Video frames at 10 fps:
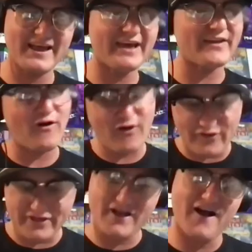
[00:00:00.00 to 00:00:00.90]
I had
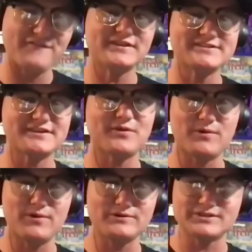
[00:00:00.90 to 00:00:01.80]
all the confidence in the
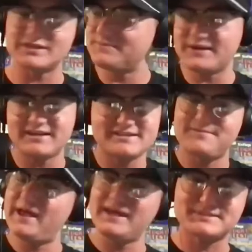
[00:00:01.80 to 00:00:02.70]
world just because
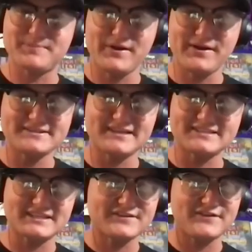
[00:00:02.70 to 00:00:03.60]
of my experience
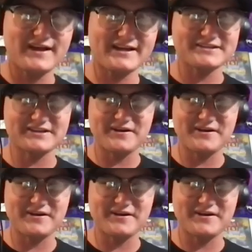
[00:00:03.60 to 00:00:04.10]
at Six Flags.